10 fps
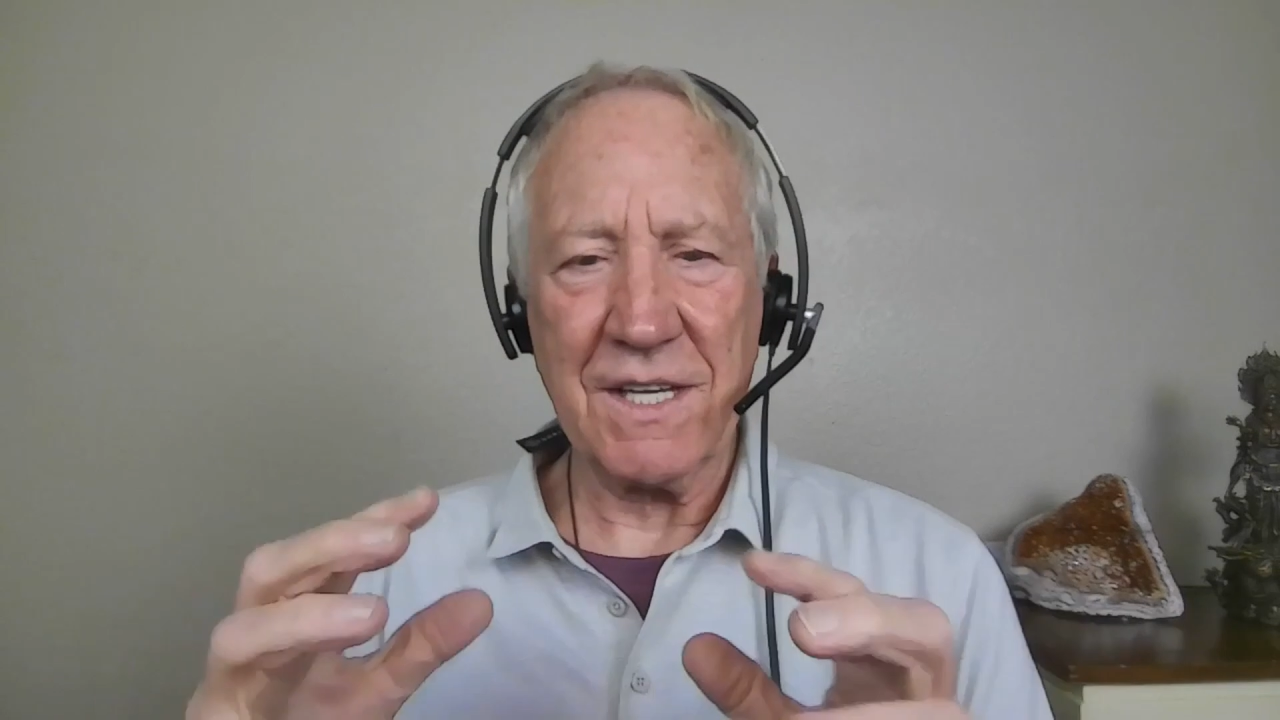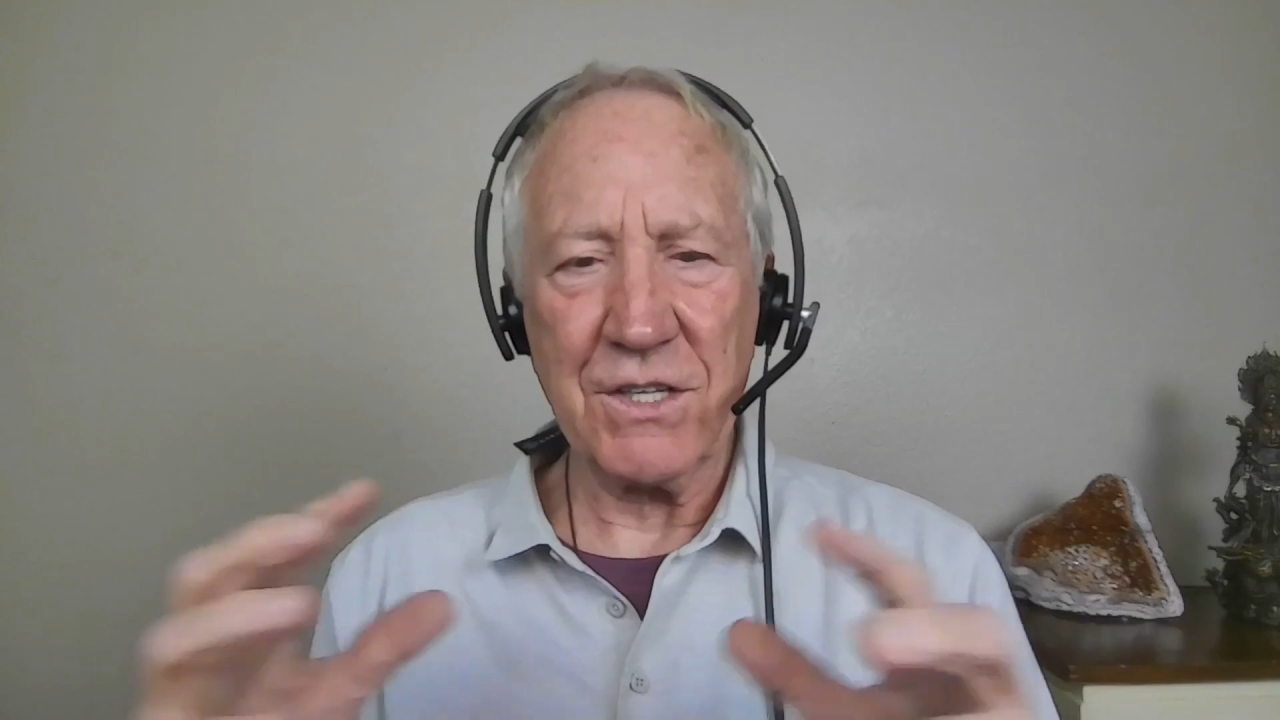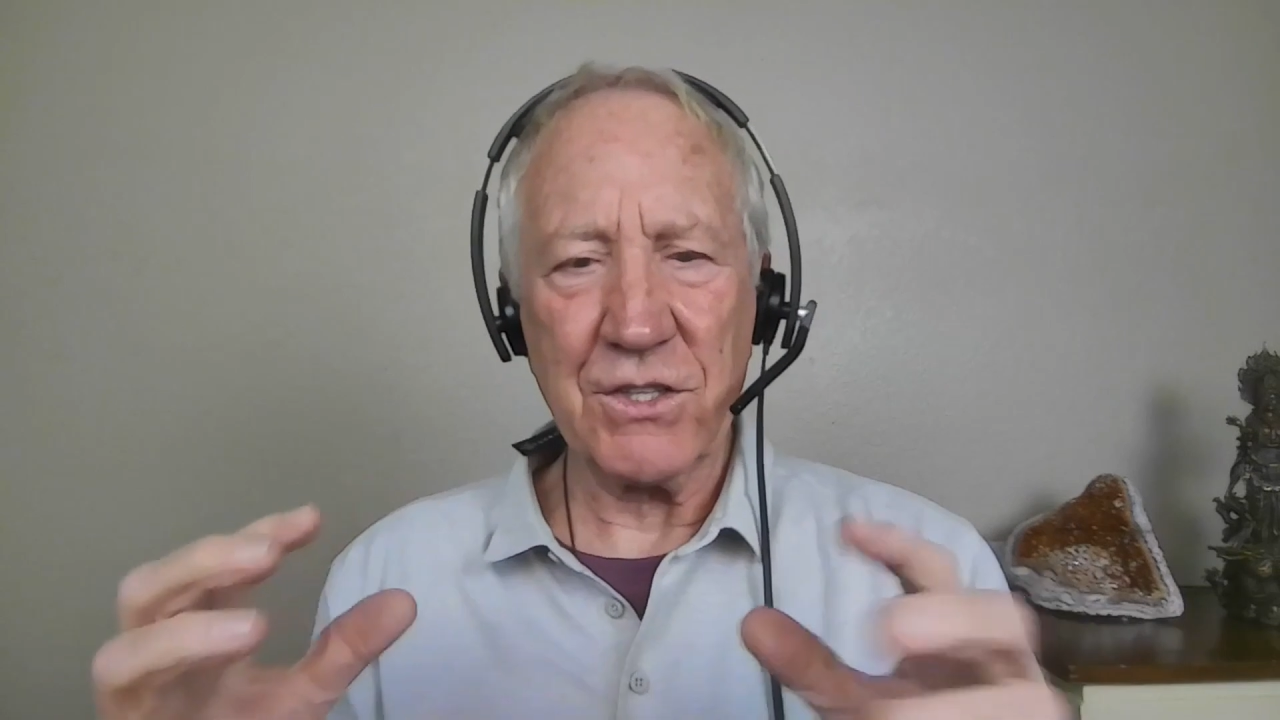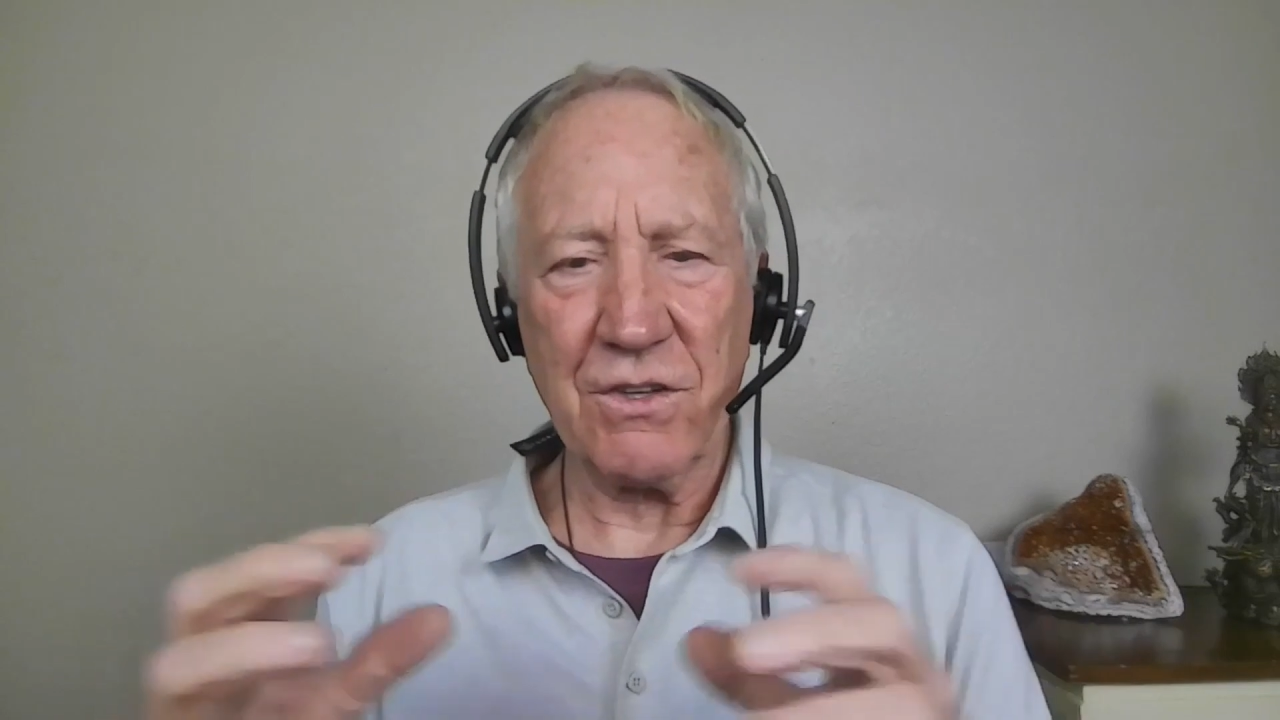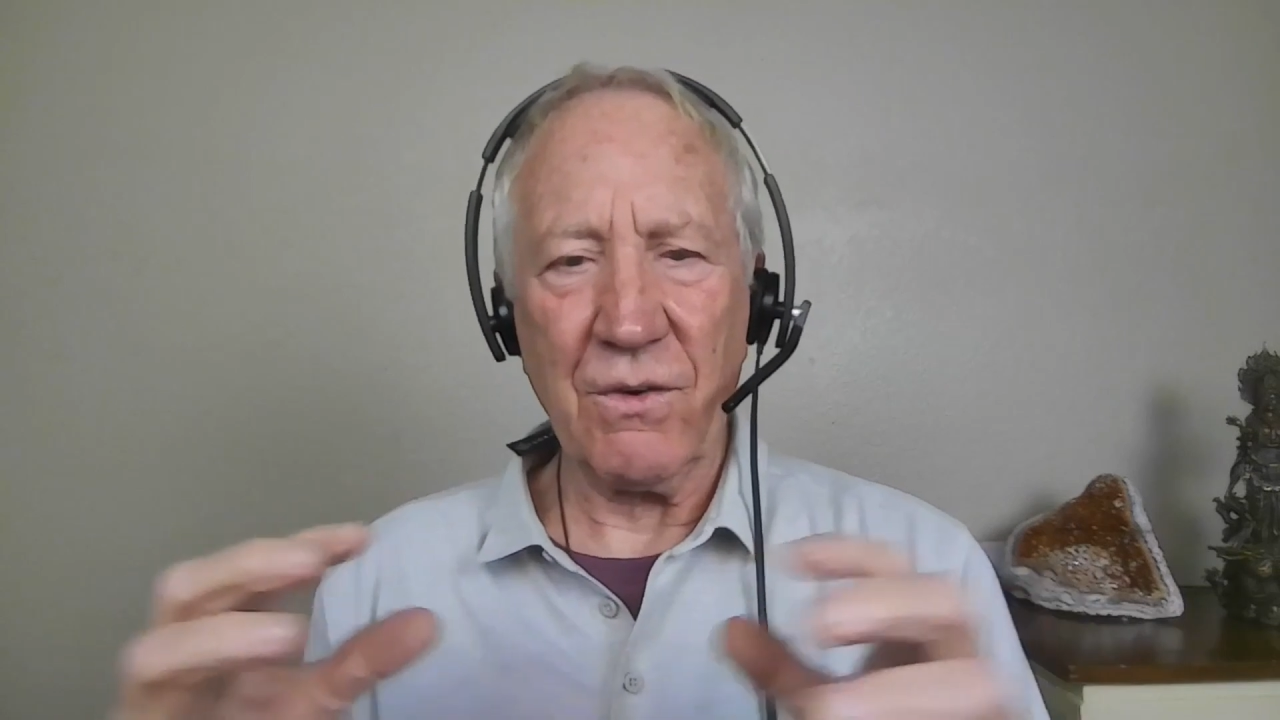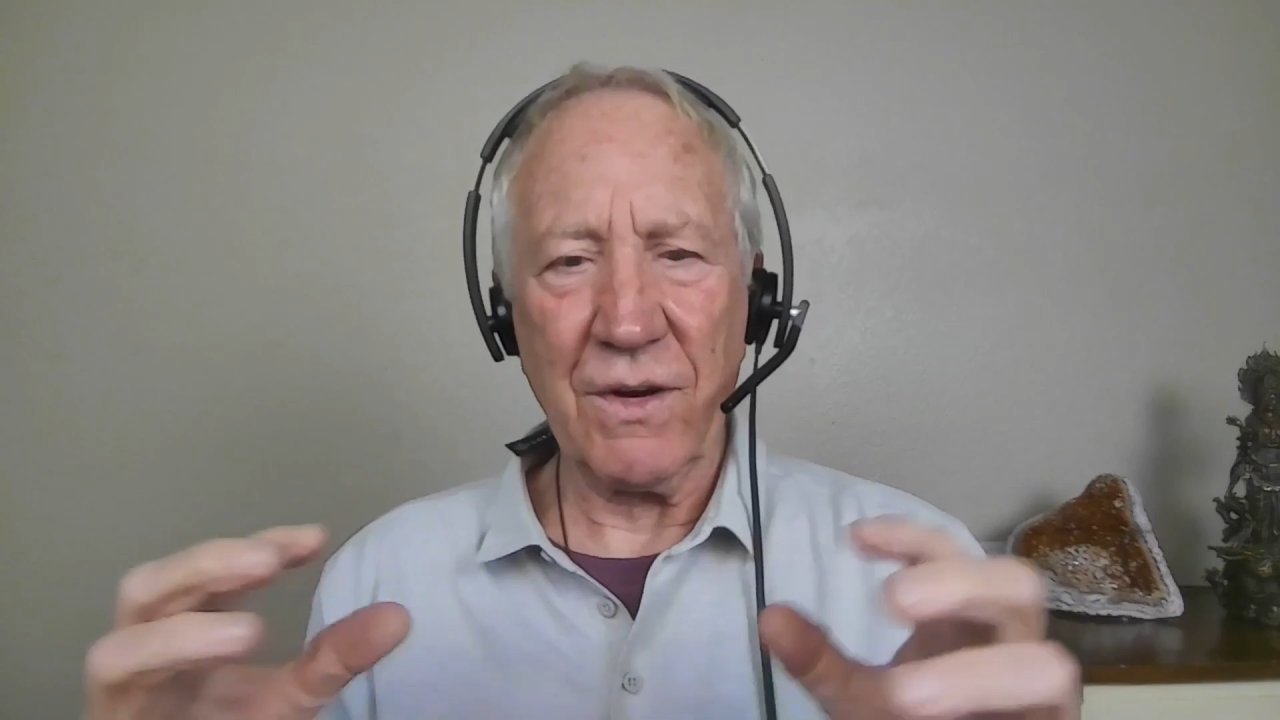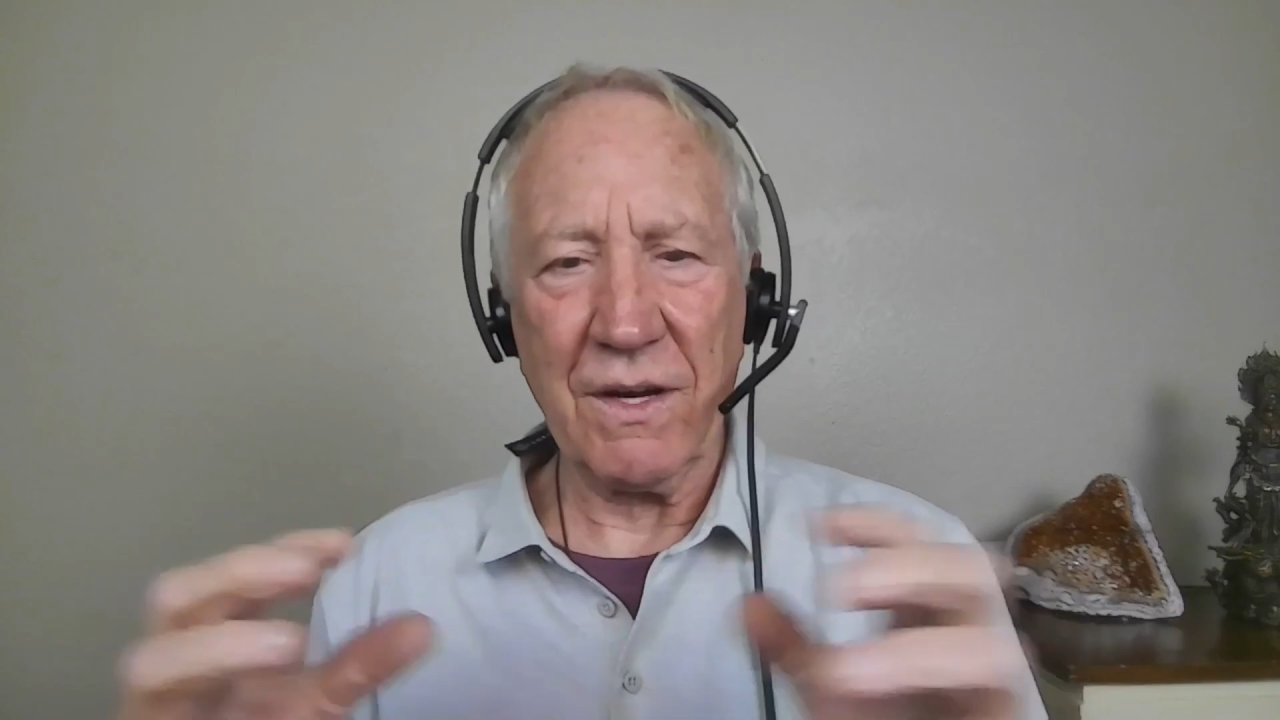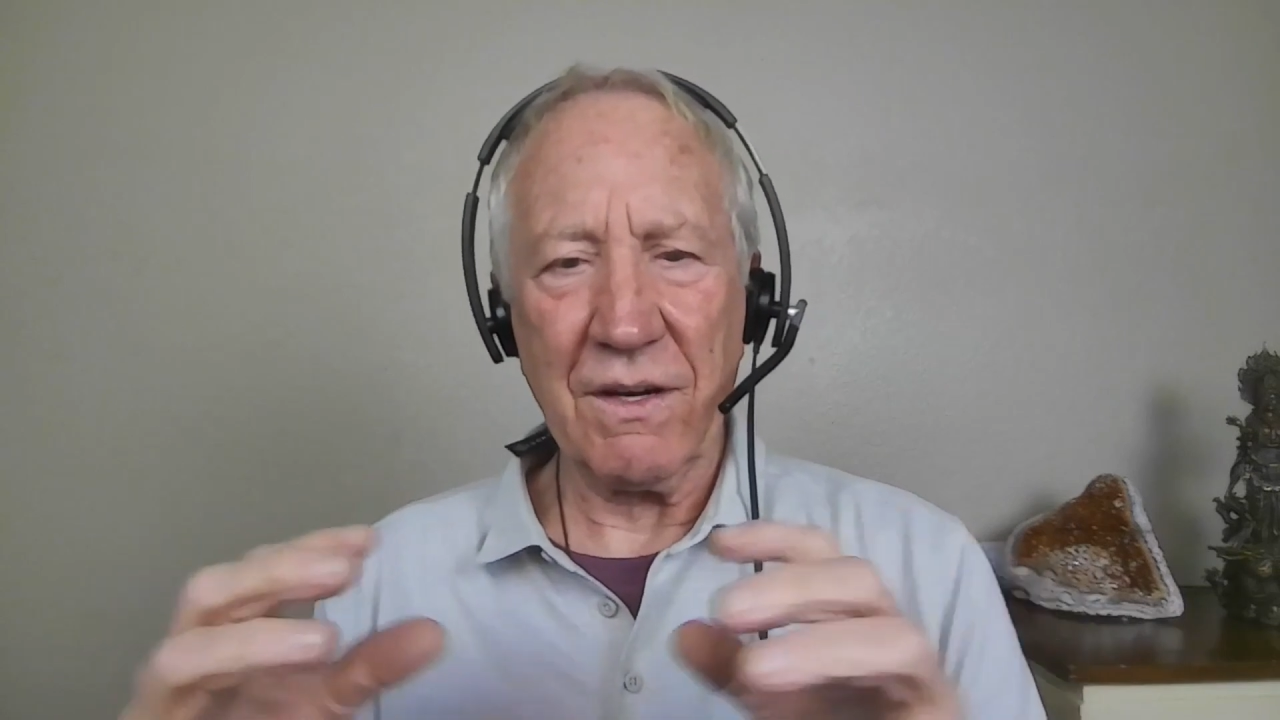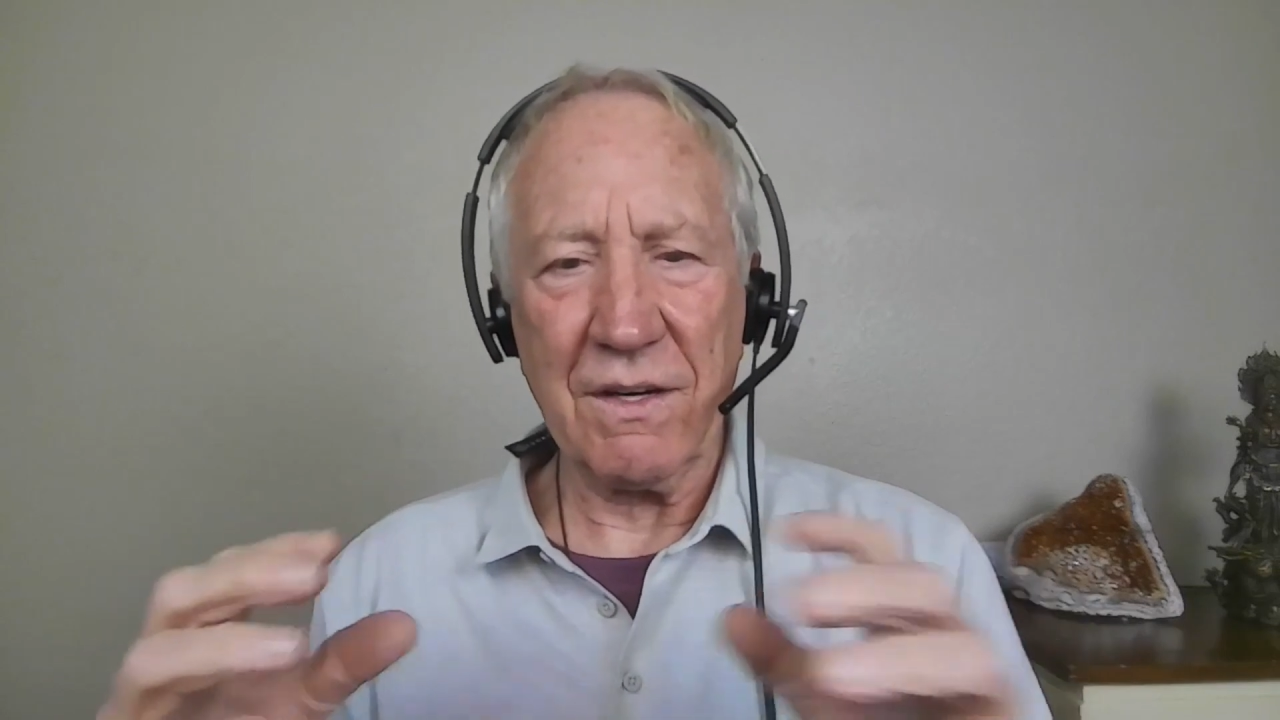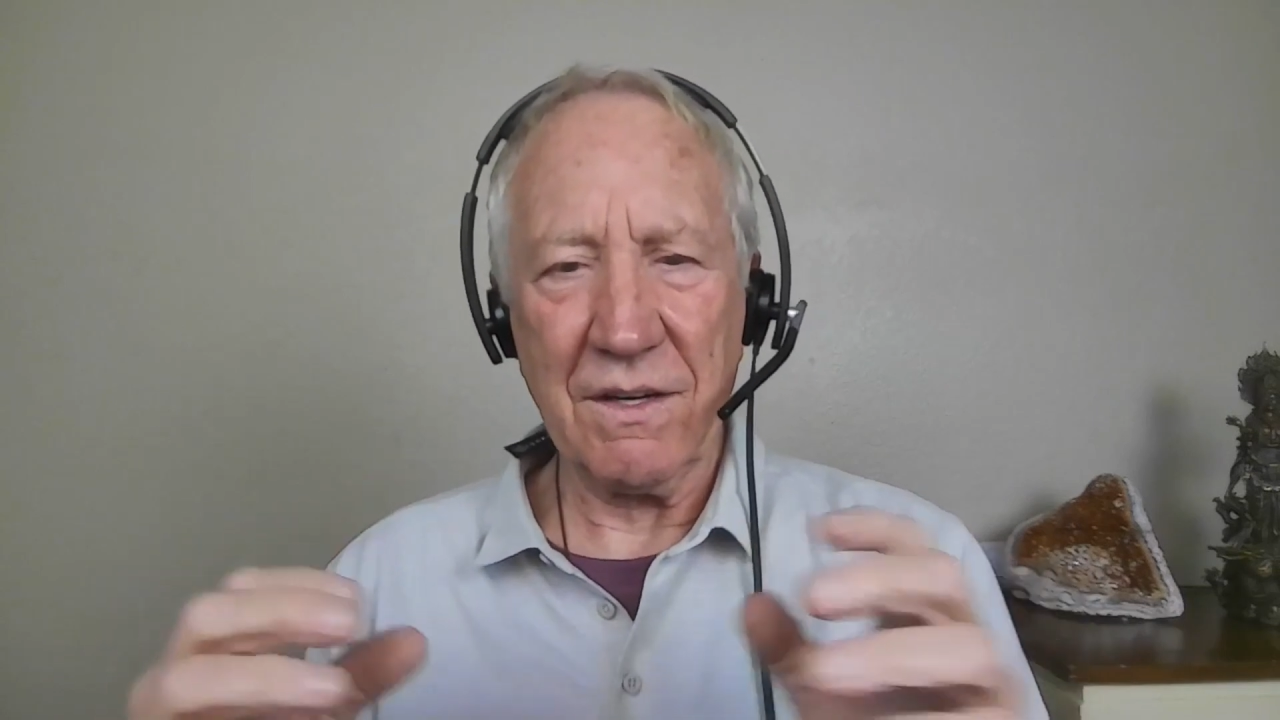tension going
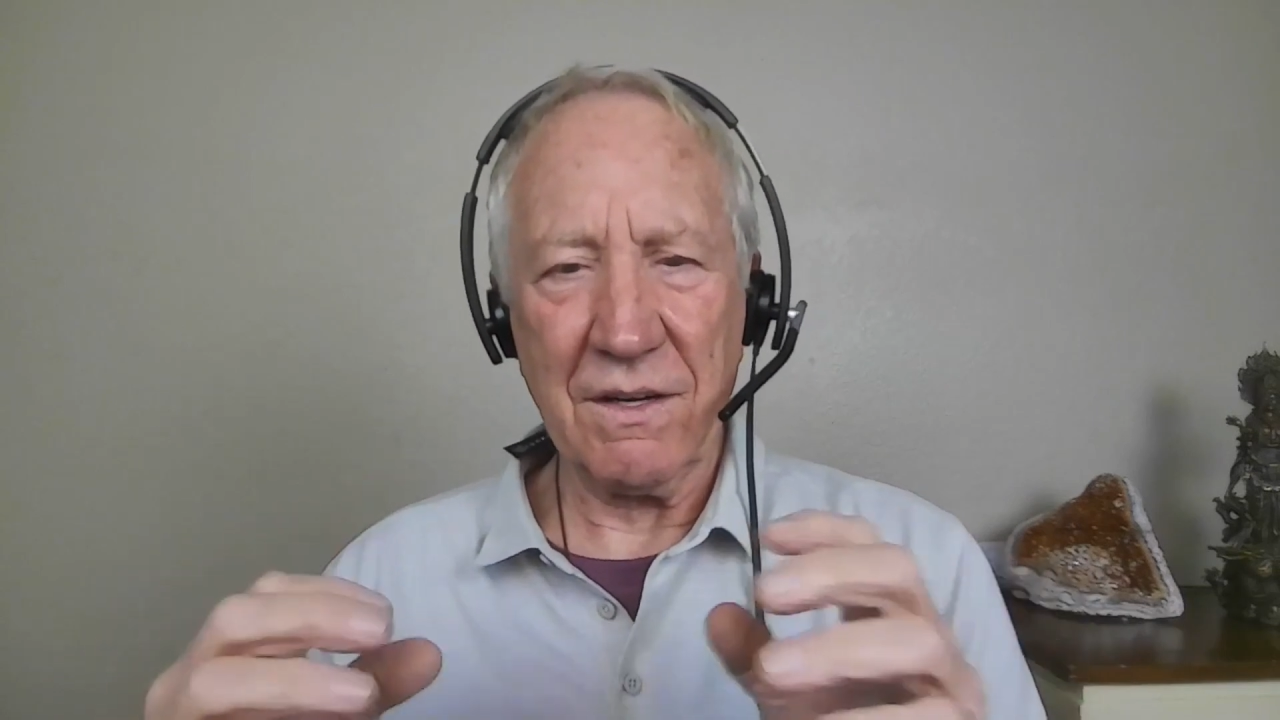on.